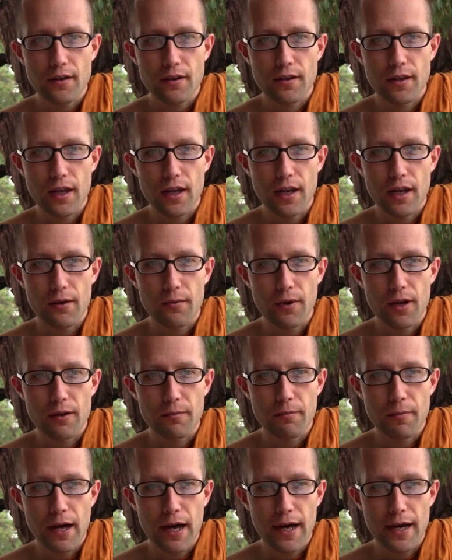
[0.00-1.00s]
then I
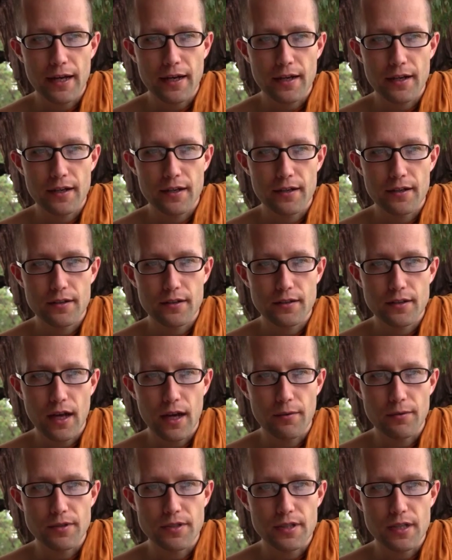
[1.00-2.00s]
went back.
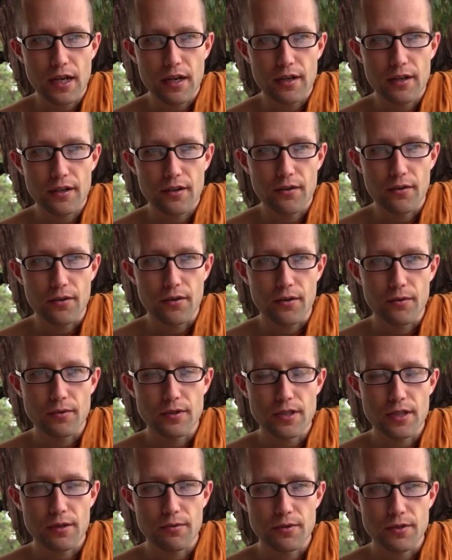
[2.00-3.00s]
I was,
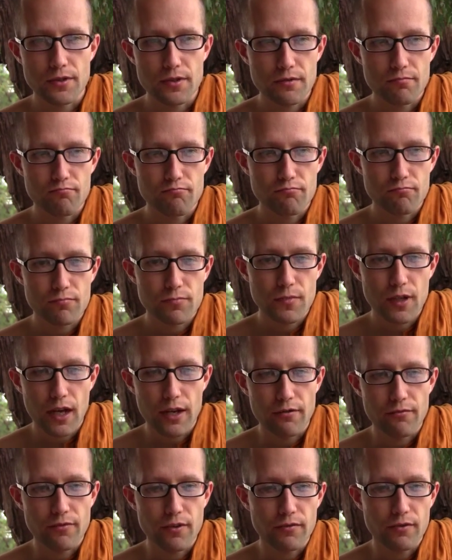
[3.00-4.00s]
it was
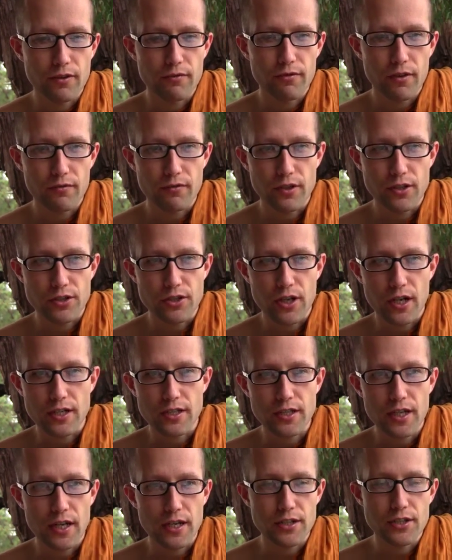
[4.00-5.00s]
kind of 50-50. Should I
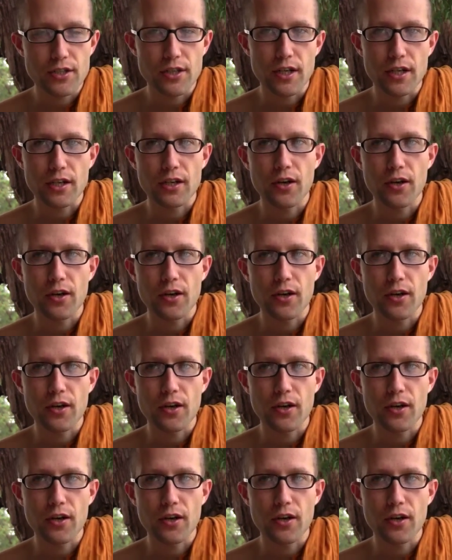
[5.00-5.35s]
stay? Should I